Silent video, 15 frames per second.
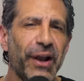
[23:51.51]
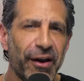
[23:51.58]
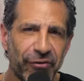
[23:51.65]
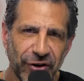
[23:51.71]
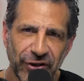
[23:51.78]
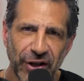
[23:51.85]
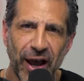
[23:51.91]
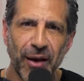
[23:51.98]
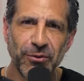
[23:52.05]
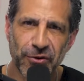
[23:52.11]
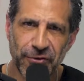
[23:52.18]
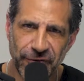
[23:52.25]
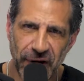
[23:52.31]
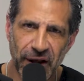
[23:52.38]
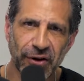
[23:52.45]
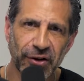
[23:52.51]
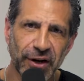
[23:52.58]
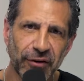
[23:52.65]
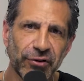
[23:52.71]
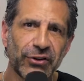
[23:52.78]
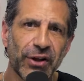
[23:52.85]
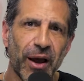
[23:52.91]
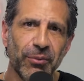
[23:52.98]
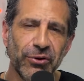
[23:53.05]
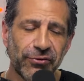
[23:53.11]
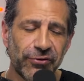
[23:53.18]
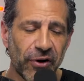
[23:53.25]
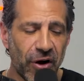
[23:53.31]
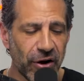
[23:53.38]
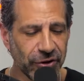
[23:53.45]
every time you fail and every time you
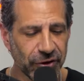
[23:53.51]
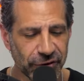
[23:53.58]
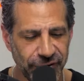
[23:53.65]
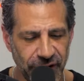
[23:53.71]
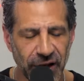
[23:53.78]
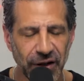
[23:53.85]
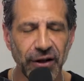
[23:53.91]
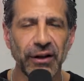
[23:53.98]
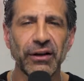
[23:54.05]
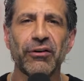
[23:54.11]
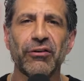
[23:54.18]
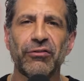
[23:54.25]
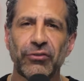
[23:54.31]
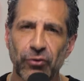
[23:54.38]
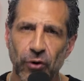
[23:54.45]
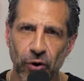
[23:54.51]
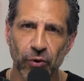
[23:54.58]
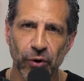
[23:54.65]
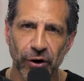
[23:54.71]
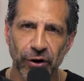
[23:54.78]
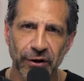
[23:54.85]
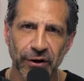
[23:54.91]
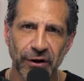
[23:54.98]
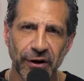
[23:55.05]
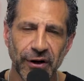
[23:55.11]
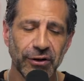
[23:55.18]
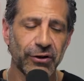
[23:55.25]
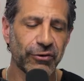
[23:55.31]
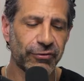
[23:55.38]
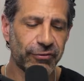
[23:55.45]
fall, you're failing forward.
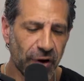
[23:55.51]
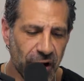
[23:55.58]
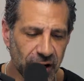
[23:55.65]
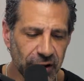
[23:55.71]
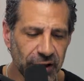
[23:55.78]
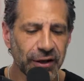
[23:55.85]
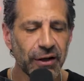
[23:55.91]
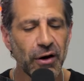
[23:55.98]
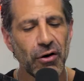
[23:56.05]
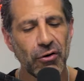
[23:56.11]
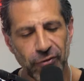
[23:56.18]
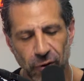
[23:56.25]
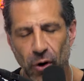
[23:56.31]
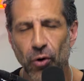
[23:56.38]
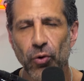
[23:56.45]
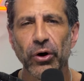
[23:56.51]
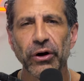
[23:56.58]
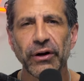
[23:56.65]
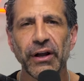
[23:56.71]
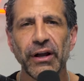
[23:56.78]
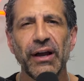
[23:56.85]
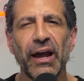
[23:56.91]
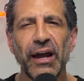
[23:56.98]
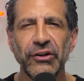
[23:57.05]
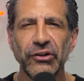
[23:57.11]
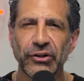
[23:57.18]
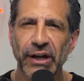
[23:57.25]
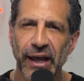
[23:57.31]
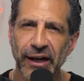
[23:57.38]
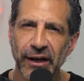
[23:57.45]
You're falling forward and
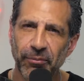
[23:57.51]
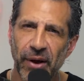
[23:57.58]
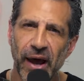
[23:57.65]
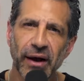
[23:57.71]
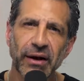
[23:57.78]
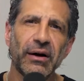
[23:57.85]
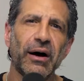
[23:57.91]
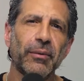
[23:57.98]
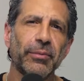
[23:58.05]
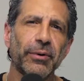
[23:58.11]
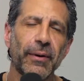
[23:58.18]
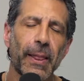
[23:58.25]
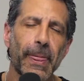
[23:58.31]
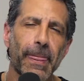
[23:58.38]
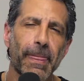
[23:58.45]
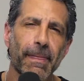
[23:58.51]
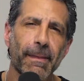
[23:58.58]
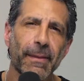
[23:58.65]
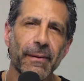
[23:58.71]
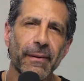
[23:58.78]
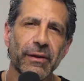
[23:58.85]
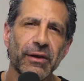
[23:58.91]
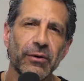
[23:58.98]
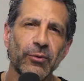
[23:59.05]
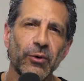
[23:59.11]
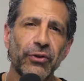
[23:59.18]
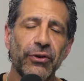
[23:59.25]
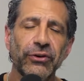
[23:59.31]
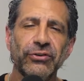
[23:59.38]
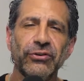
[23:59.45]
you're getting back up.
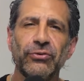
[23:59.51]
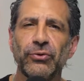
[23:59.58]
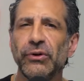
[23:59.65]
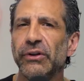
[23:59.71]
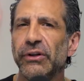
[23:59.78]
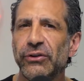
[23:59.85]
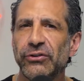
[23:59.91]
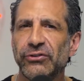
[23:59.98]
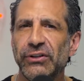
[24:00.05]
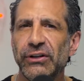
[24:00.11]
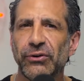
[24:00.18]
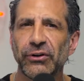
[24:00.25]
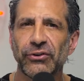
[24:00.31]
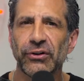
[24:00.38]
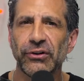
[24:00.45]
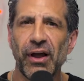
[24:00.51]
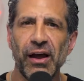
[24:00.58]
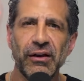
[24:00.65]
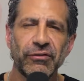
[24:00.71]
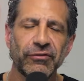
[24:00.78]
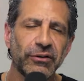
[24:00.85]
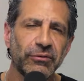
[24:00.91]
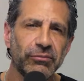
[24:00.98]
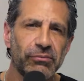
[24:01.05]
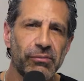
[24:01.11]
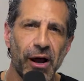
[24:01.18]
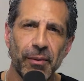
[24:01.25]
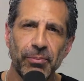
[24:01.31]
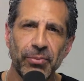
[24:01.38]
But this is really the secret to life, in my